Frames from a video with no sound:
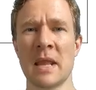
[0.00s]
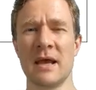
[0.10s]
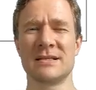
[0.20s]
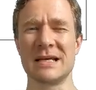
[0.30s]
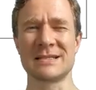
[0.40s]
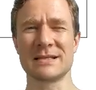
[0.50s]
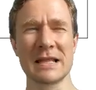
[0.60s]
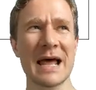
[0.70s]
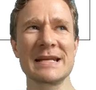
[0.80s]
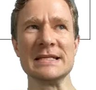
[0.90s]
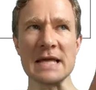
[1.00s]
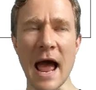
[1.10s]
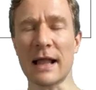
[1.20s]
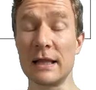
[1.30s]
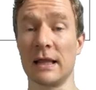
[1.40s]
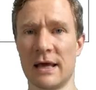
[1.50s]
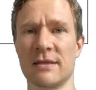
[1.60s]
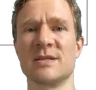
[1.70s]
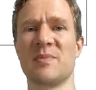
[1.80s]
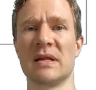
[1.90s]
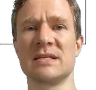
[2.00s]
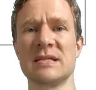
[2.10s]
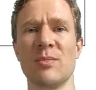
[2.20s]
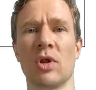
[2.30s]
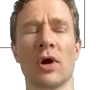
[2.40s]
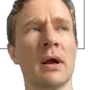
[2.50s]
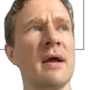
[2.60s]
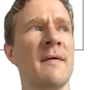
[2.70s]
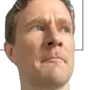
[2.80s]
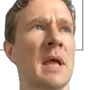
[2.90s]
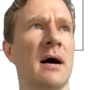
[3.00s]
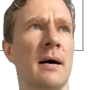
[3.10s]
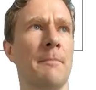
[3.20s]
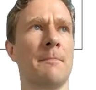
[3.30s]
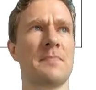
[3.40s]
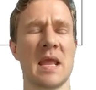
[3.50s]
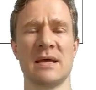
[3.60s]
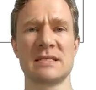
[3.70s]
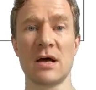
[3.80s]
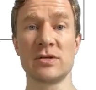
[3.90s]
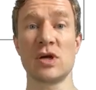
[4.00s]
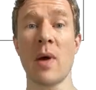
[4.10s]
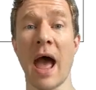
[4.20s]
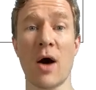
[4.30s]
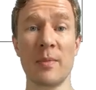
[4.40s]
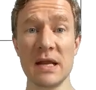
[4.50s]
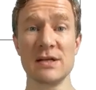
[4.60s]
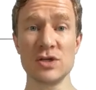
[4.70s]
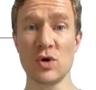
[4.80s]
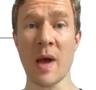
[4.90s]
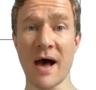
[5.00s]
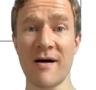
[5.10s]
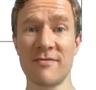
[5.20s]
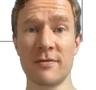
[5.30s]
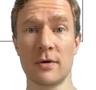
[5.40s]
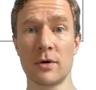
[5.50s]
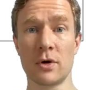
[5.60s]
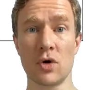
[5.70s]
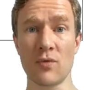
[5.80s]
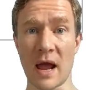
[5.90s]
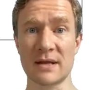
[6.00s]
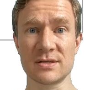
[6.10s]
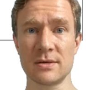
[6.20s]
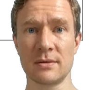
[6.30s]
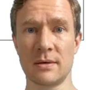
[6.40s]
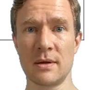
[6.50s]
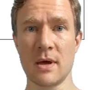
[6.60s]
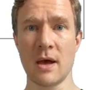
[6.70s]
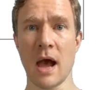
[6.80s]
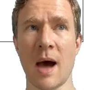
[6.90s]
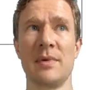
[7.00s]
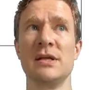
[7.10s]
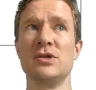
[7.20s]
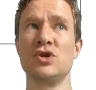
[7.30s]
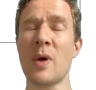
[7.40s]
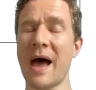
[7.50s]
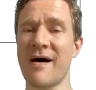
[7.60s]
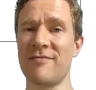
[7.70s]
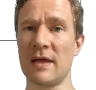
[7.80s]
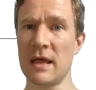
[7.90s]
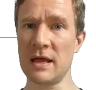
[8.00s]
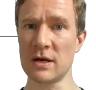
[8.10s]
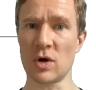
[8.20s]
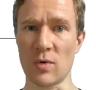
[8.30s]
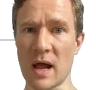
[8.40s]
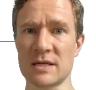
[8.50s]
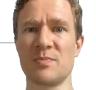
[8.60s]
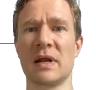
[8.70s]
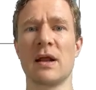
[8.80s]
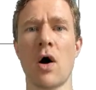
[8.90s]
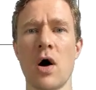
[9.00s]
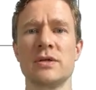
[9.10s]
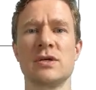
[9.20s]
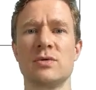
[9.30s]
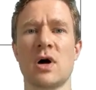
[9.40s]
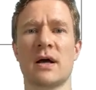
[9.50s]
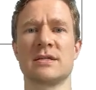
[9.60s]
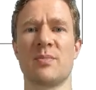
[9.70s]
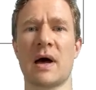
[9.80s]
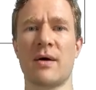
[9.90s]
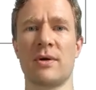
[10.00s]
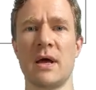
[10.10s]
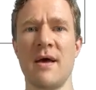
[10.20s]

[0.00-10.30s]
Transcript: it's, it's not exactly like this, but it's similar. Um, it tells you how many did you have correct, how many did you have incorrect, but it also talks about